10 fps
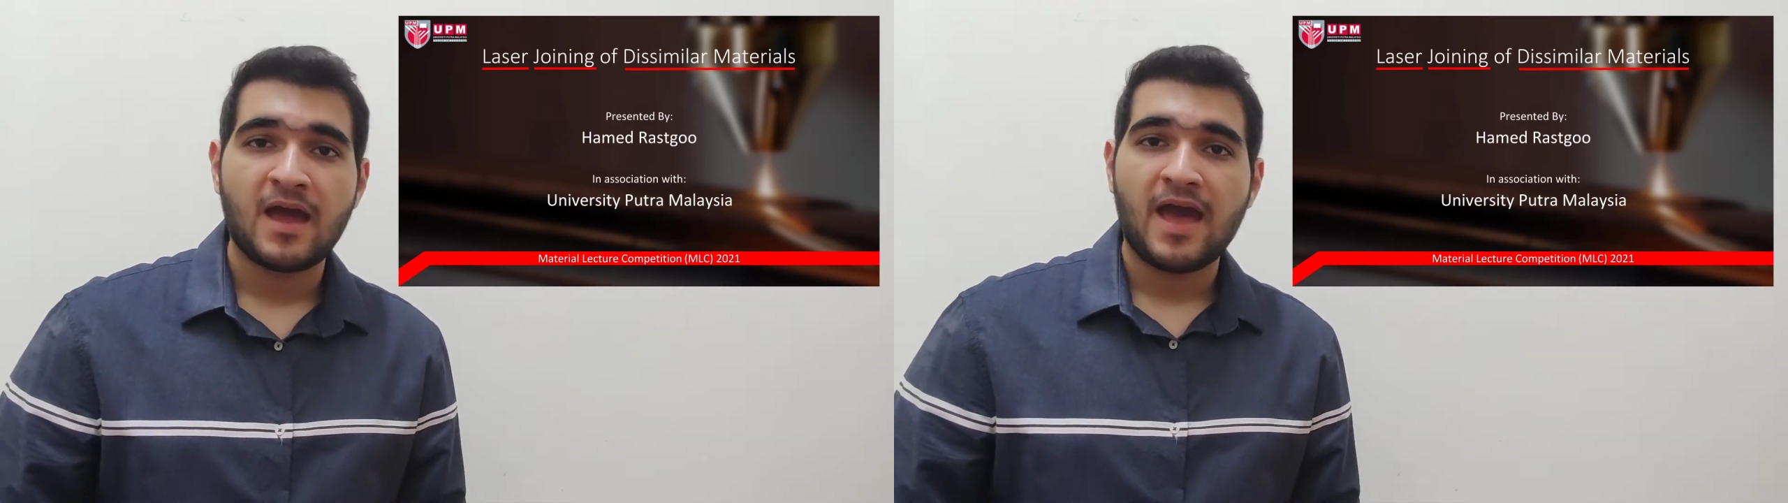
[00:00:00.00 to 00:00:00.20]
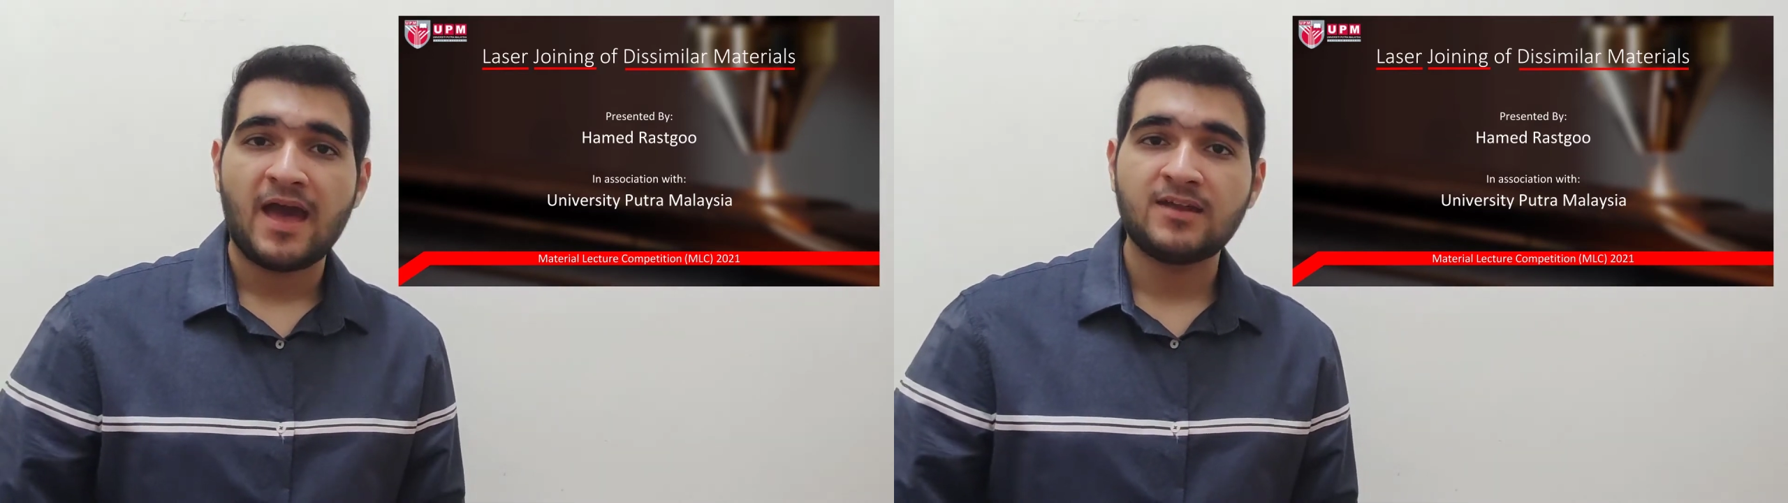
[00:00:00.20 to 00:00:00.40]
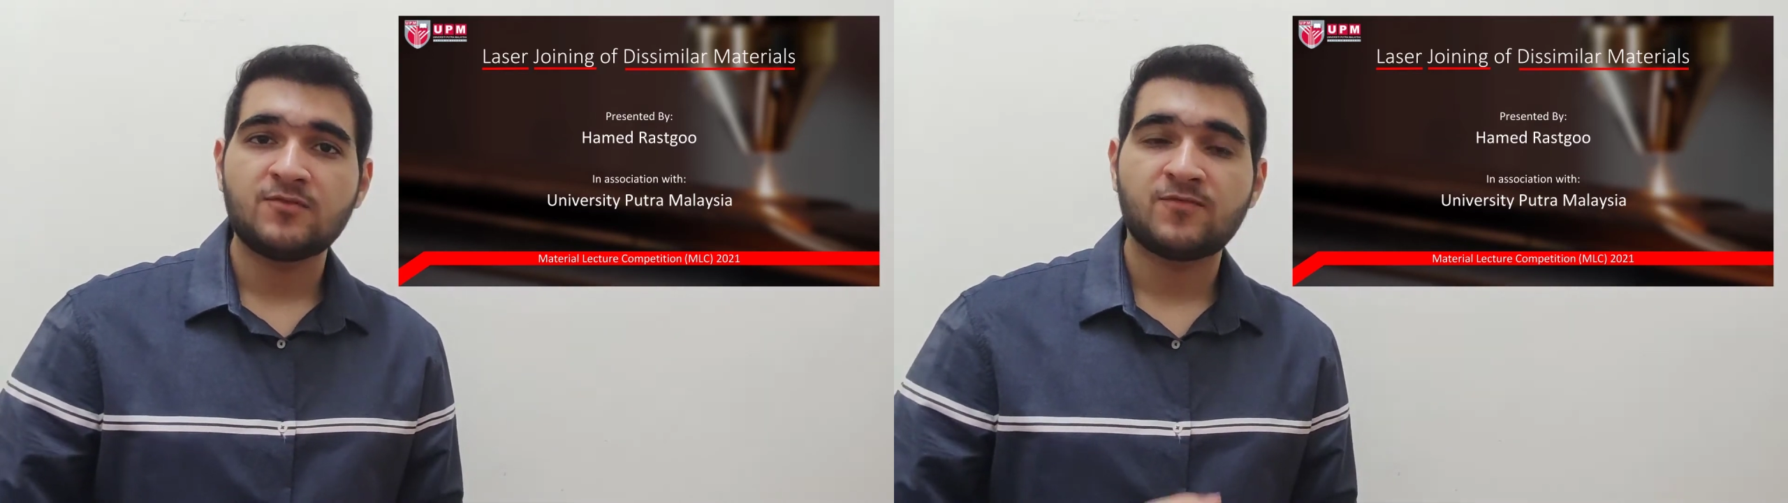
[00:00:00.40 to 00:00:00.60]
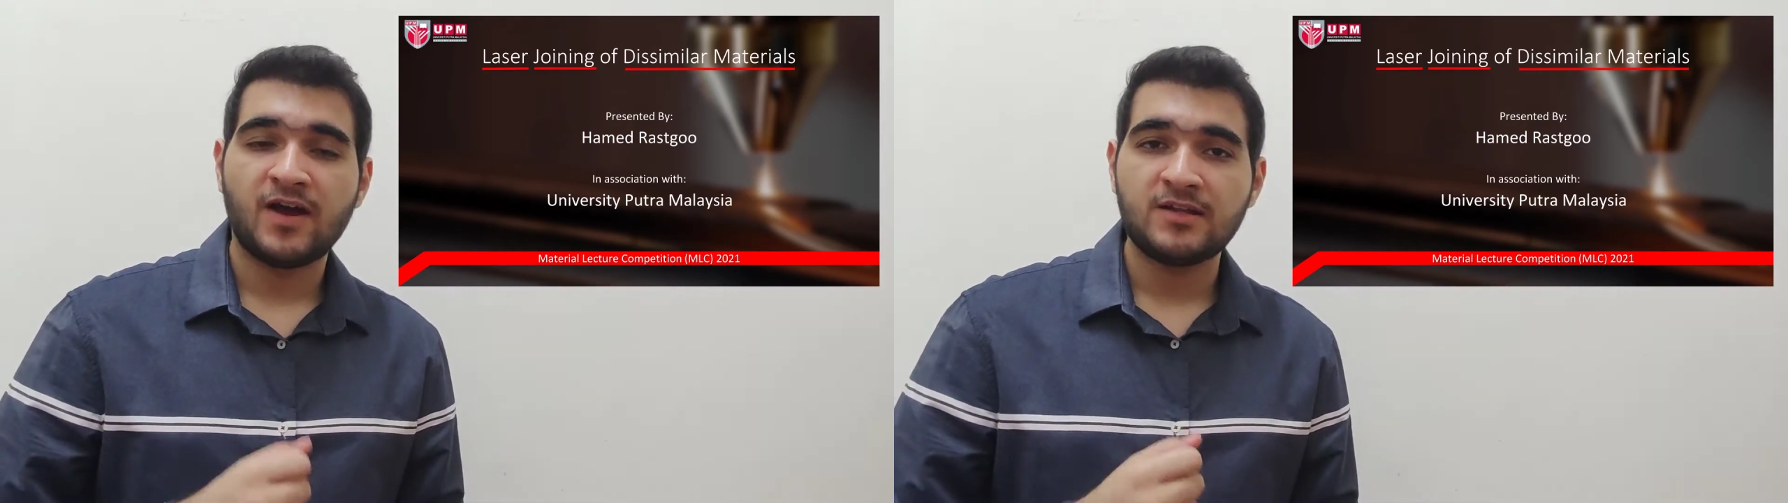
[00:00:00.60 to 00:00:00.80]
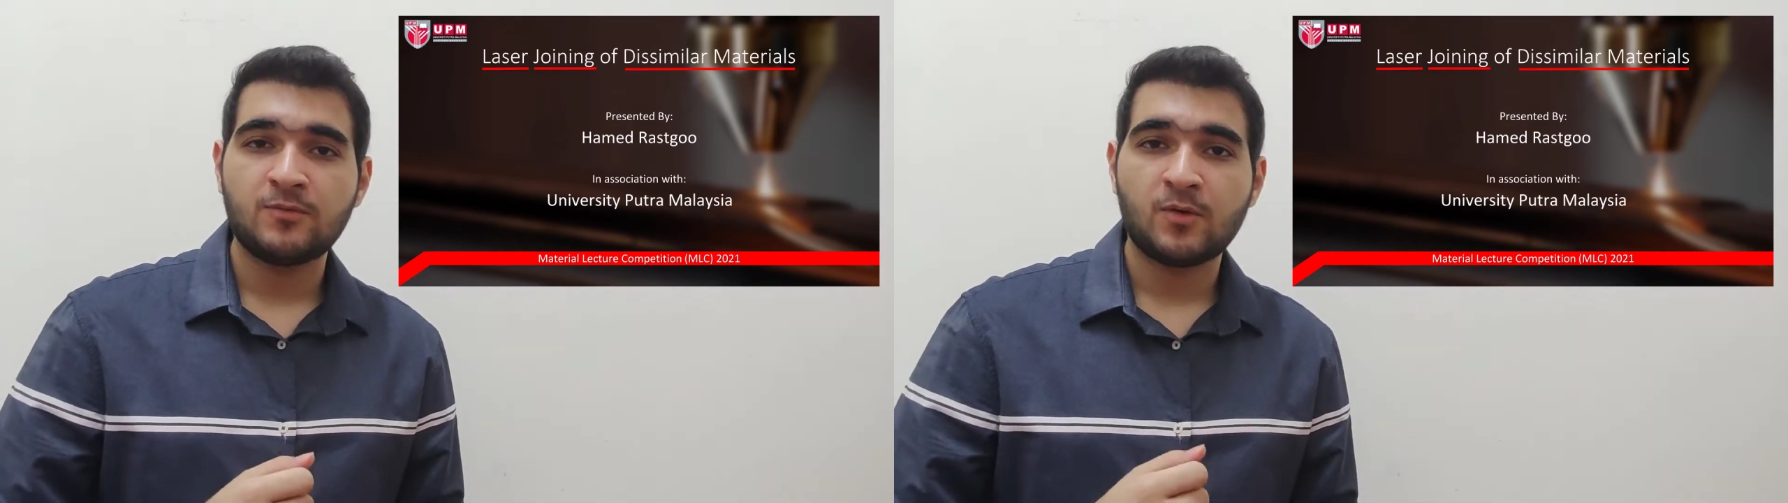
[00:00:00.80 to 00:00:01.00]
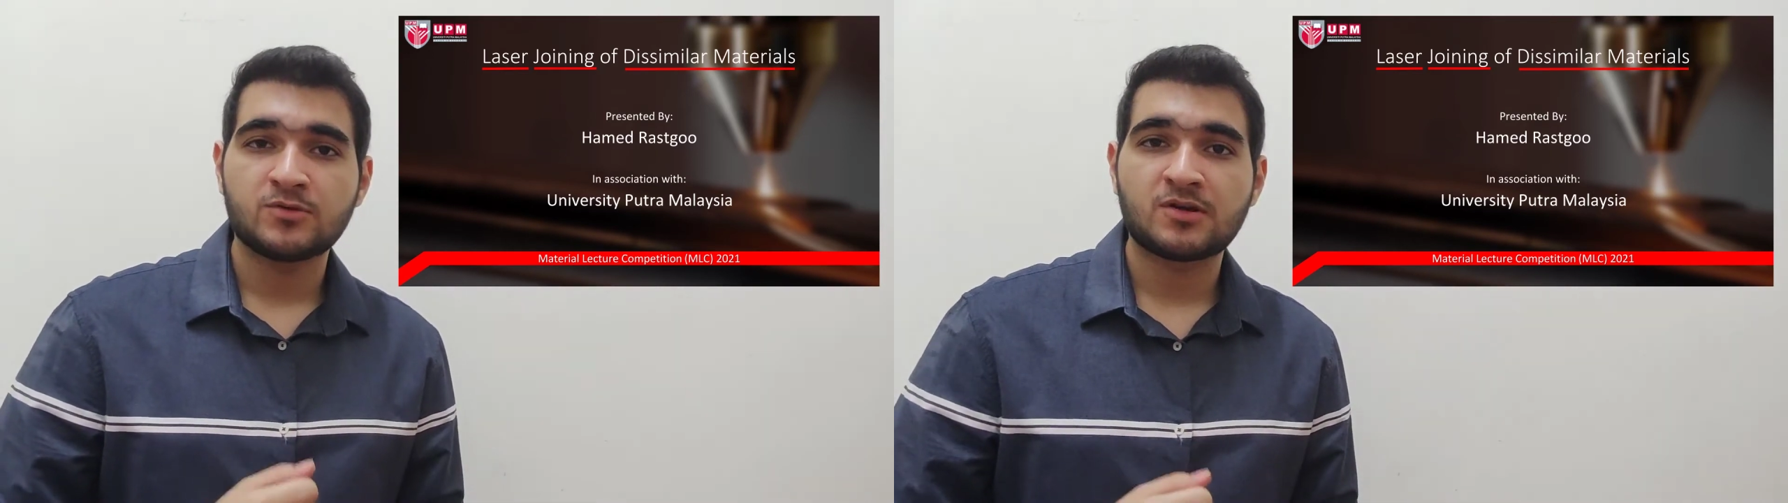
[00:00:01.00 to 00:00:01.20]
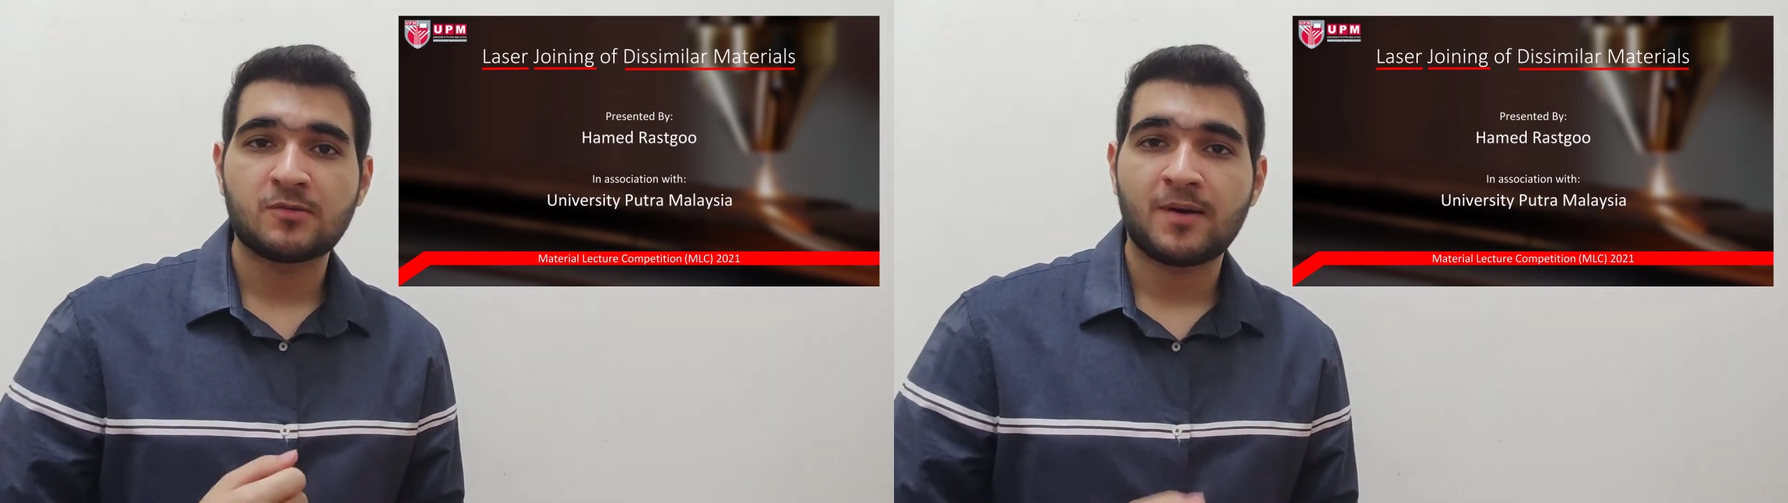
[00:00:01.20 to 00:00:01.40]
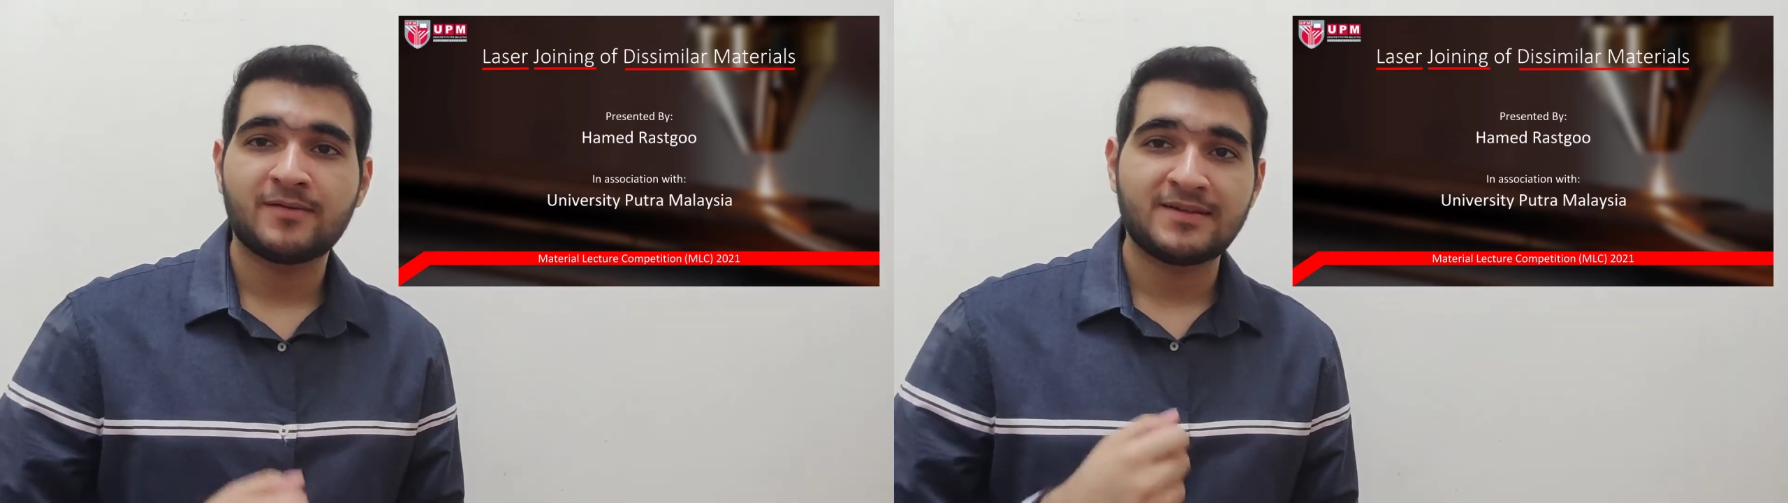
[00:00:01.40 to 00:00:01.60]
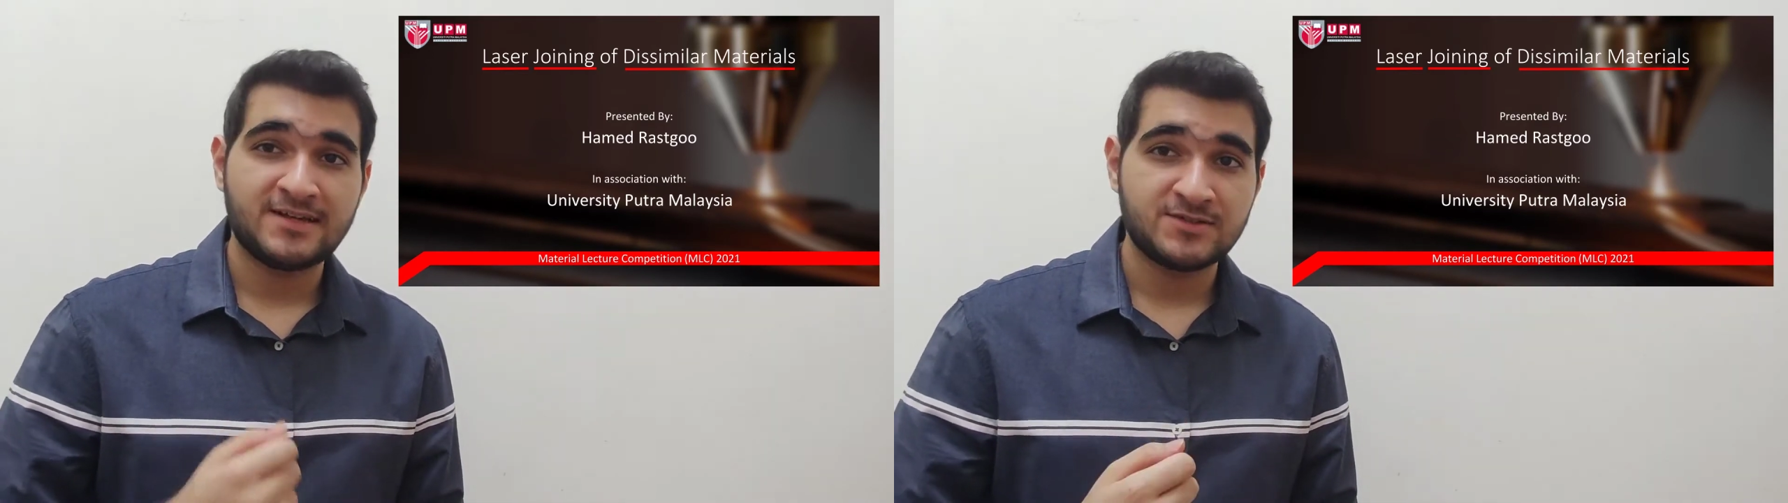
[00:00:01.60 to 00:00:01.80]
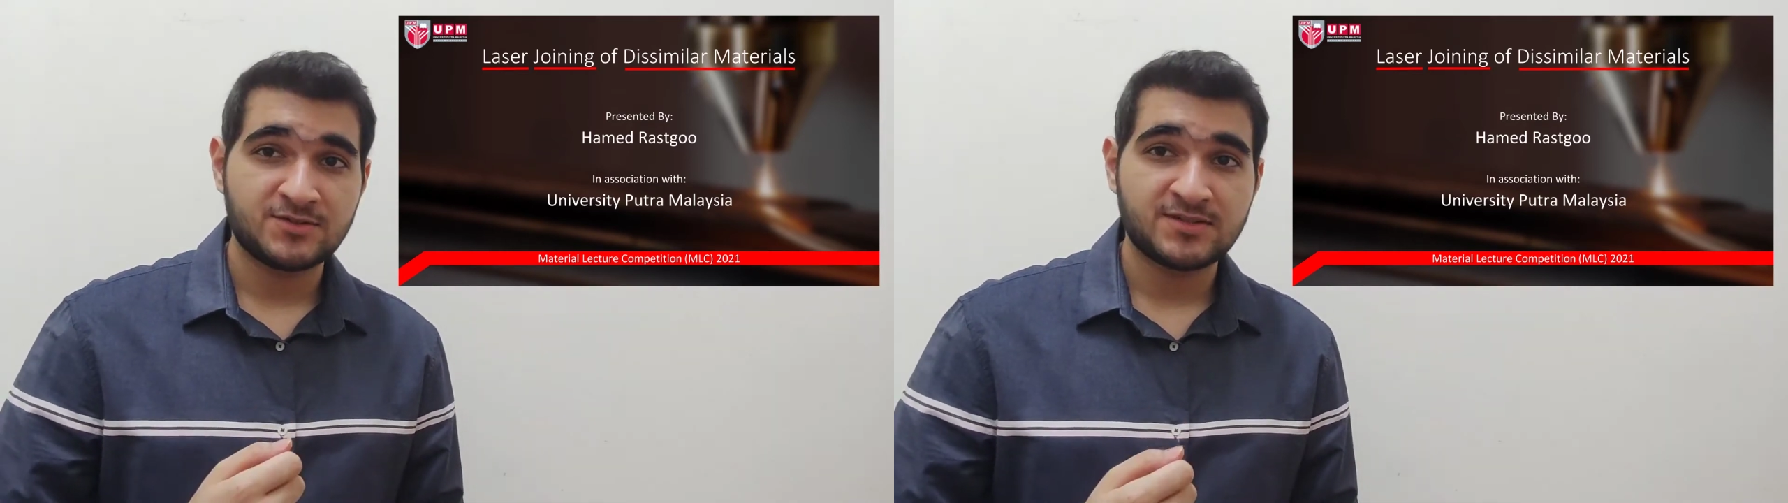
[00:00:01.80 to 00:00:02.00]
And finally, we're going to talk about
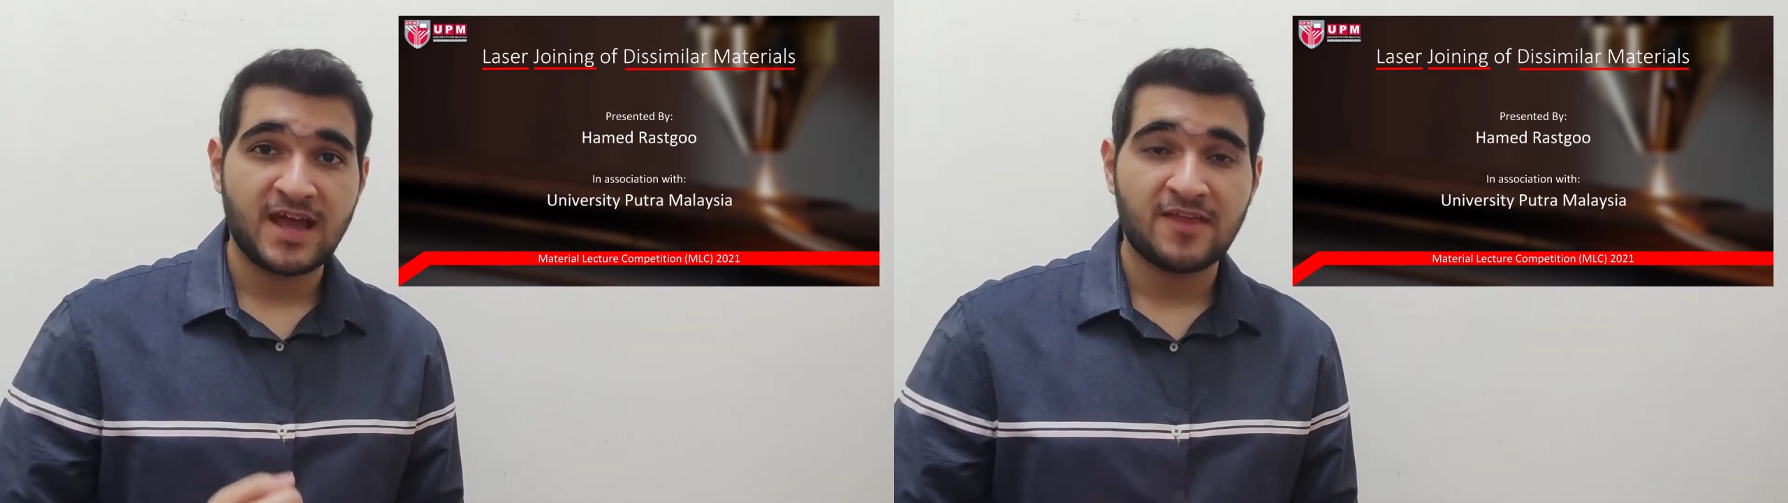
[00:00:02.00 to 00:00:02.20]
lasers